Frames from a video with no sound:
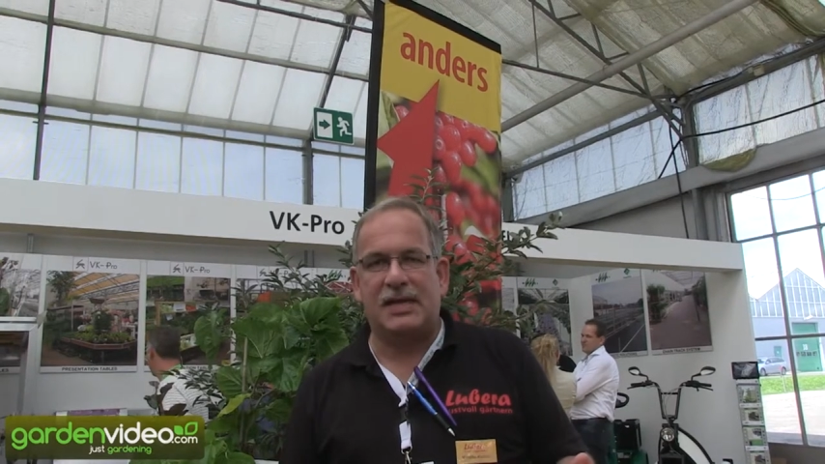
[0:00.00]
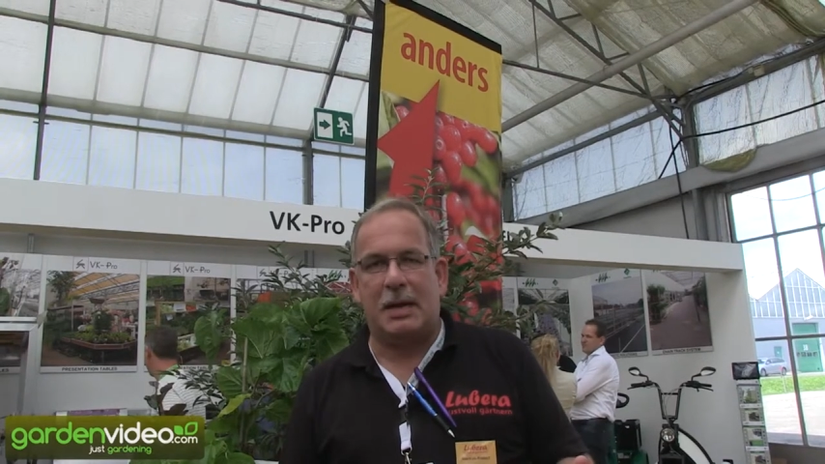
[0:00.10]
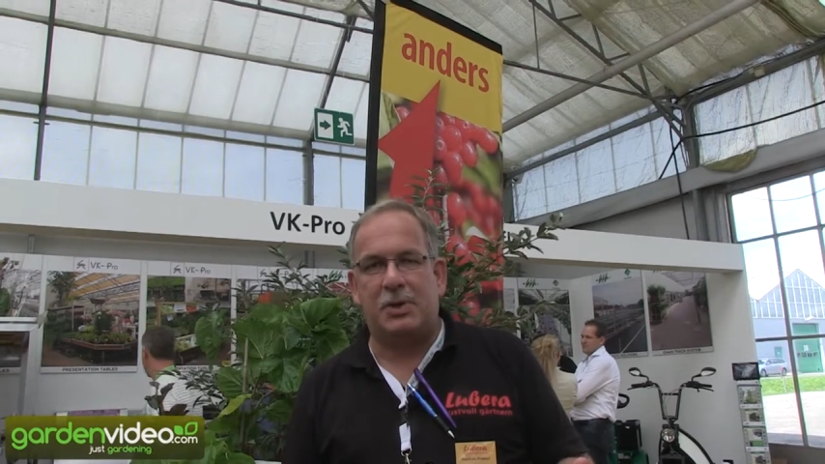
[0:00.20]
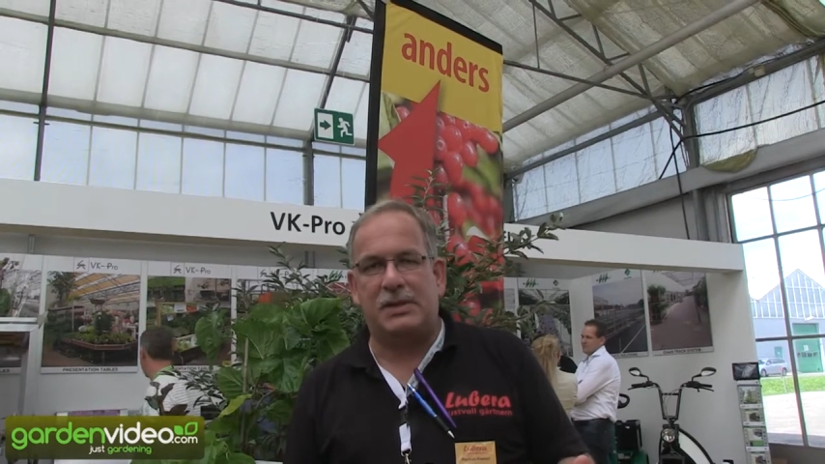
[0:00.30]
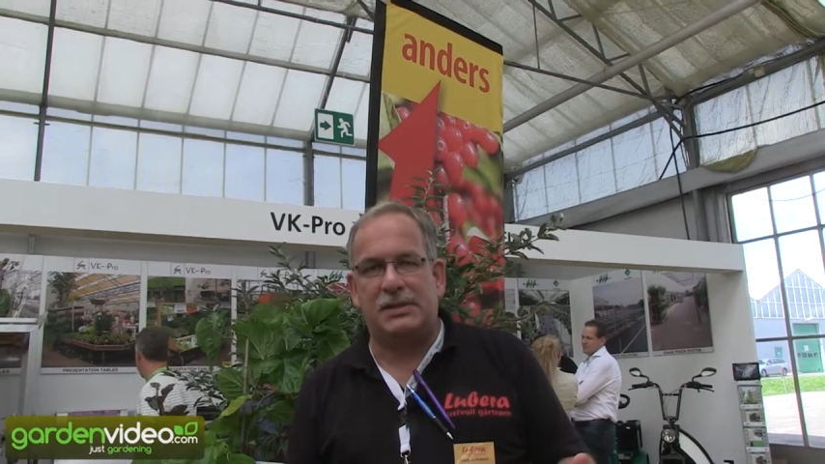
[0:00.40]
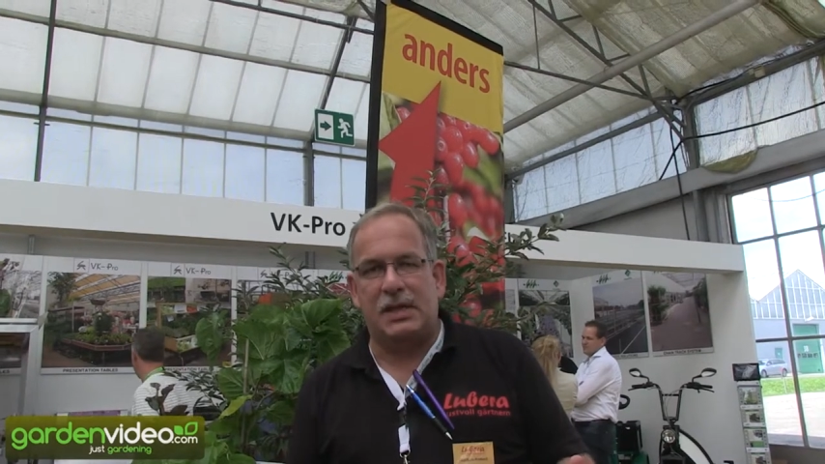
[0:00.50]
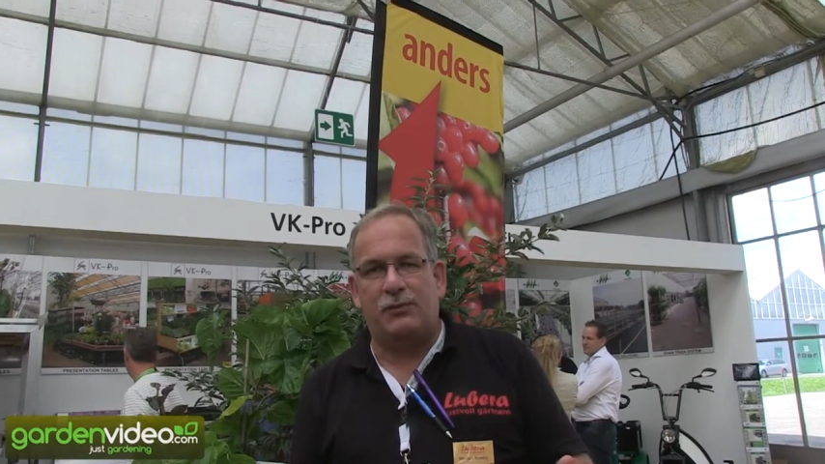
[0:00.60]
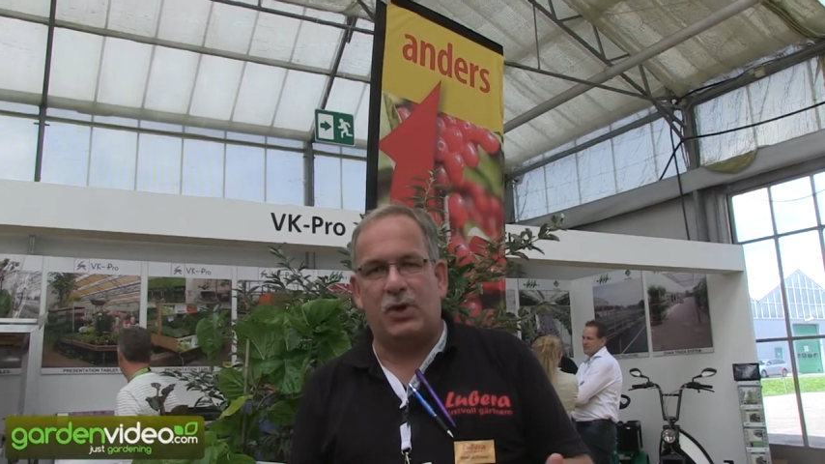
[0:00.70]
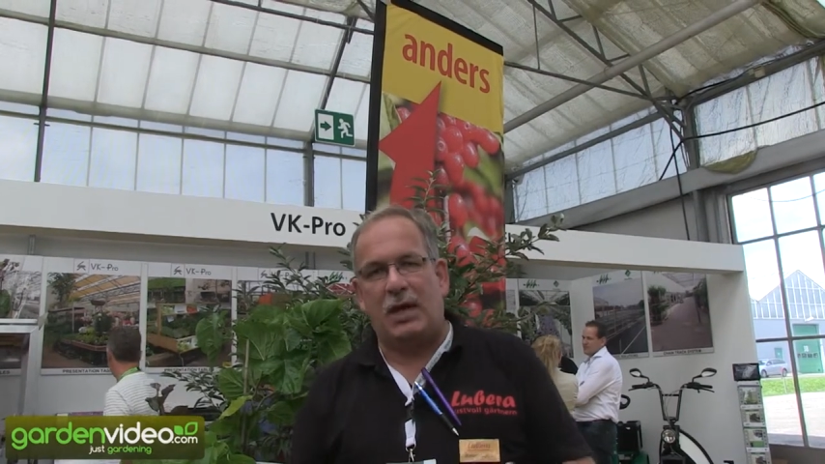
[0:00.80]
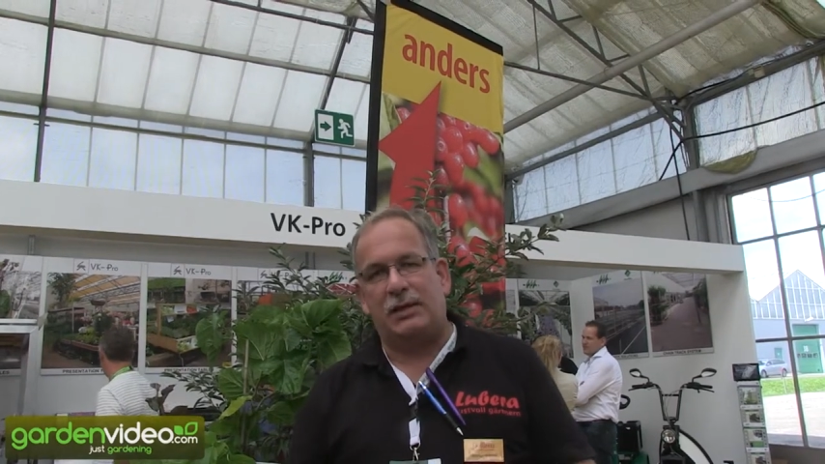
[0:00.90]
cab resistant
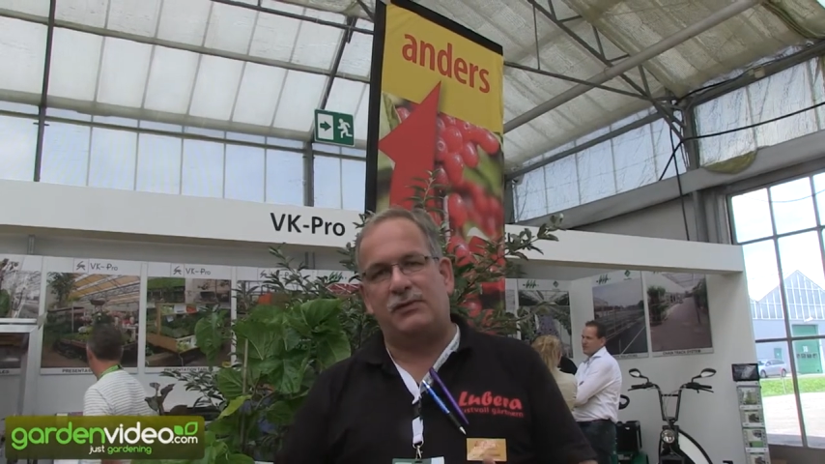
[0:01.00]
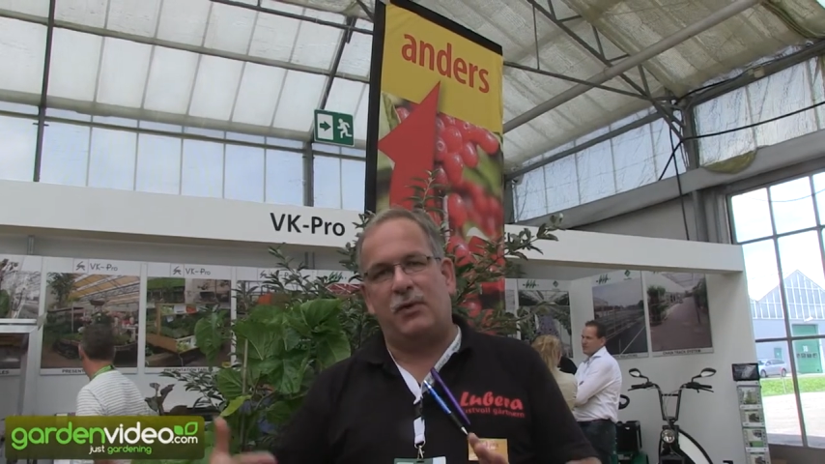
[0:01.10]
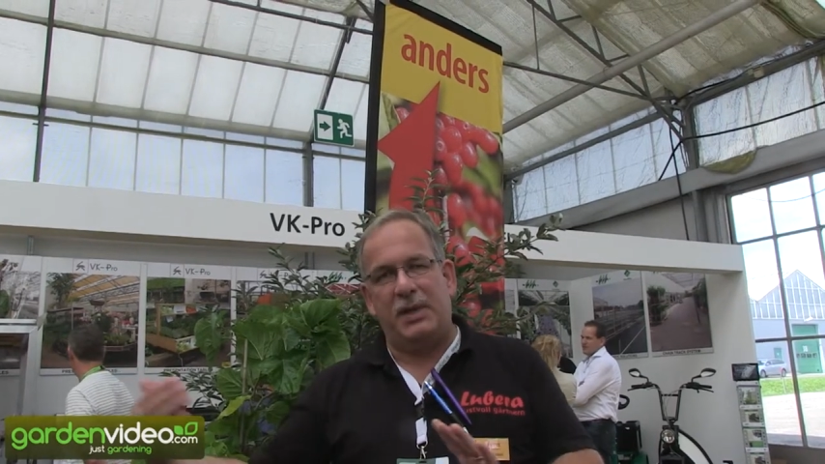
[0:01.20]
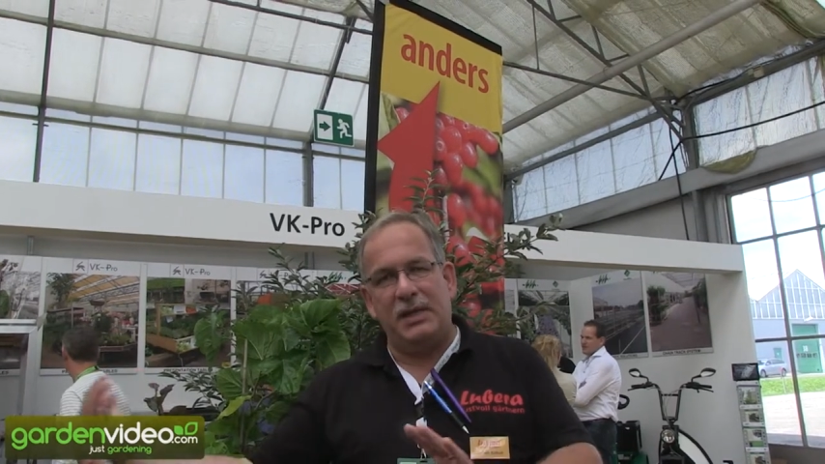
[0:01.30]
varieties from